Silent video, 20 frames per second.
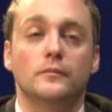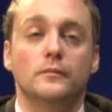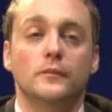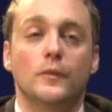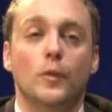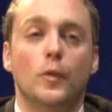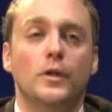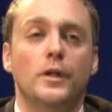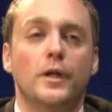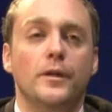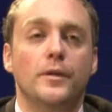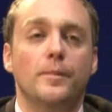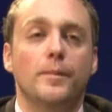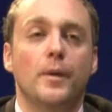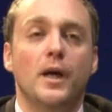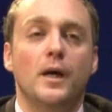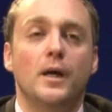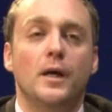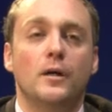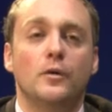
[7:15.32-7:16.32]
What are the
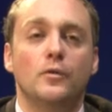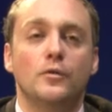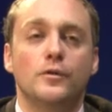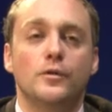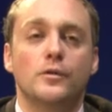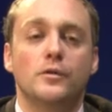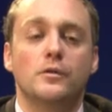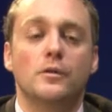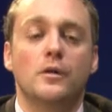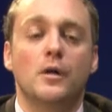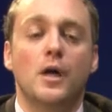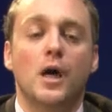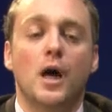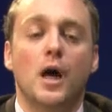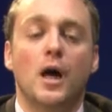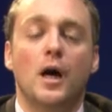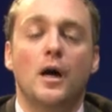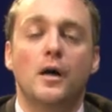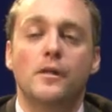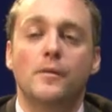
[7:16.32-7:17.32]
blackouts?
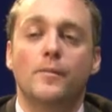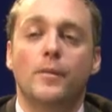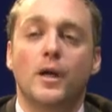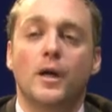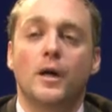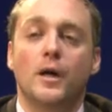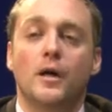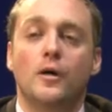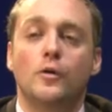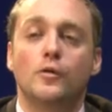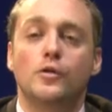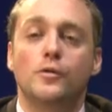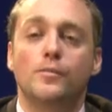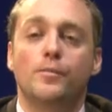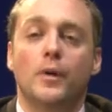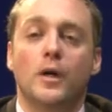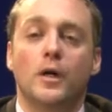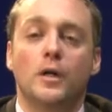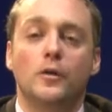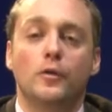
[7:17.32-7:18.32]
Are the blackouts
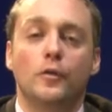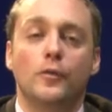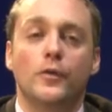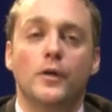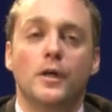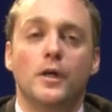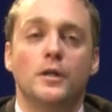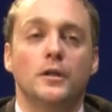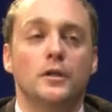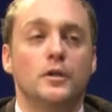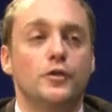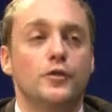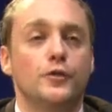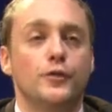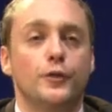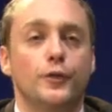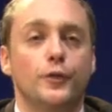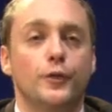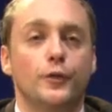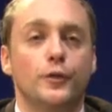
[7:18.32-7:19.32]
part of the energy
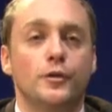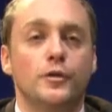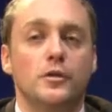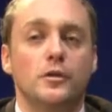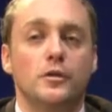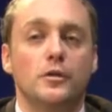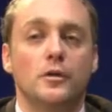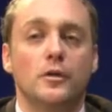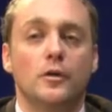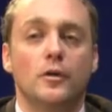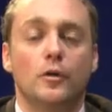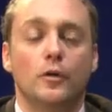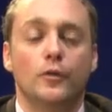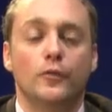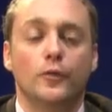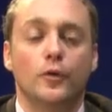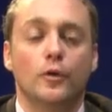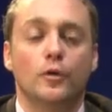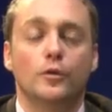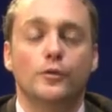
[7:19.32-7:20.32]
security?
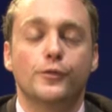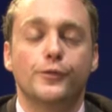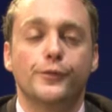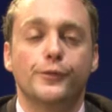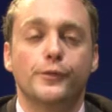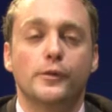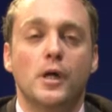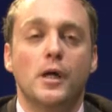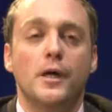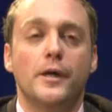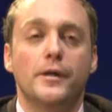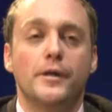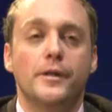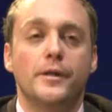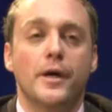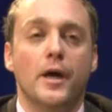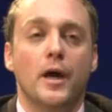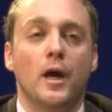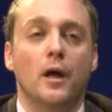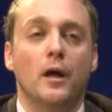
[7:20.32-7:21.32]
Of course.
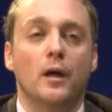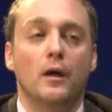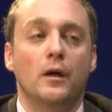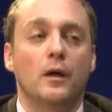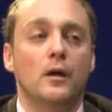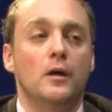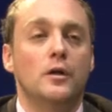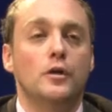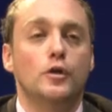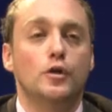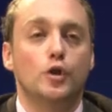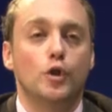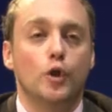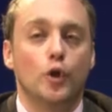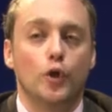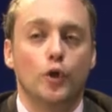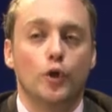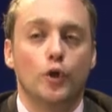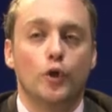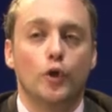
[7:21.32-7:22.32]
They are
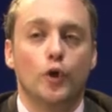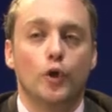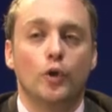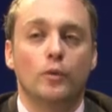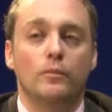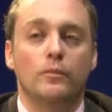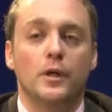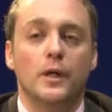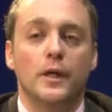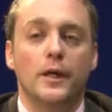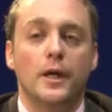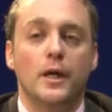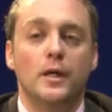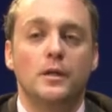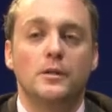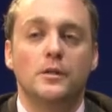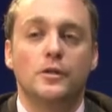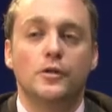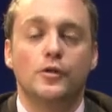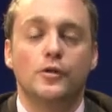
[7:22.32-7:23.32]
short-term
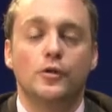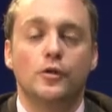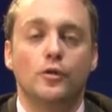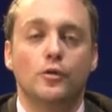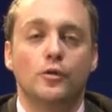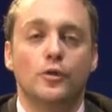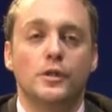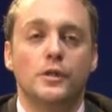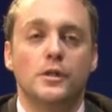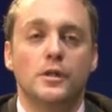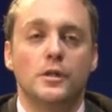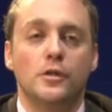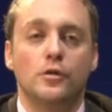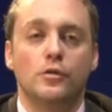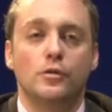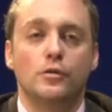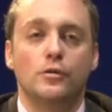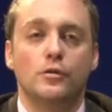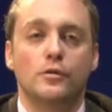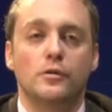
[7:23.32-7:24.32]
energy security
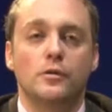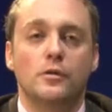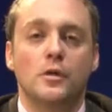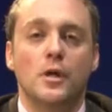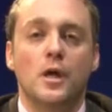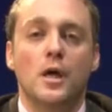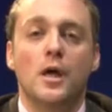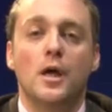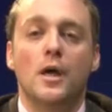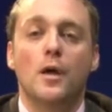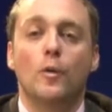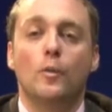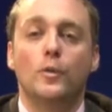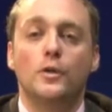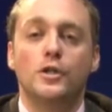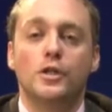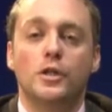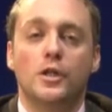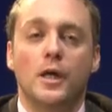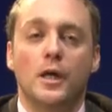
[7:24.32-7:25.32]
issues
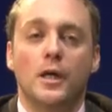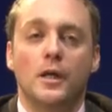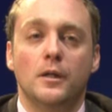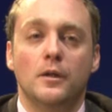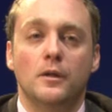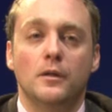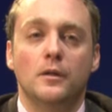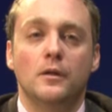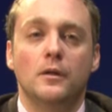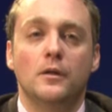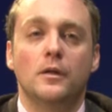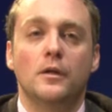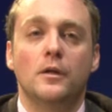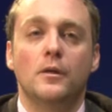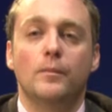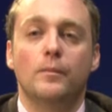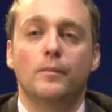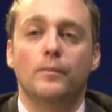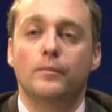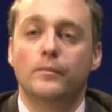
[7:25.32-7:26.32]
which can
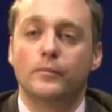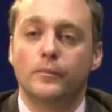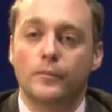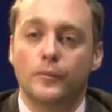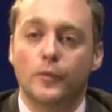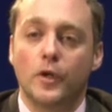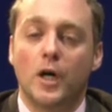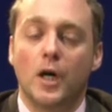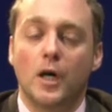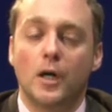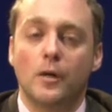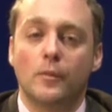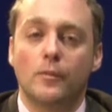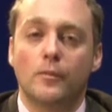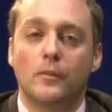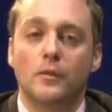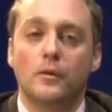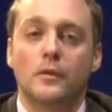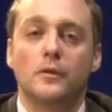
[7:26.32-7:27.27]
harm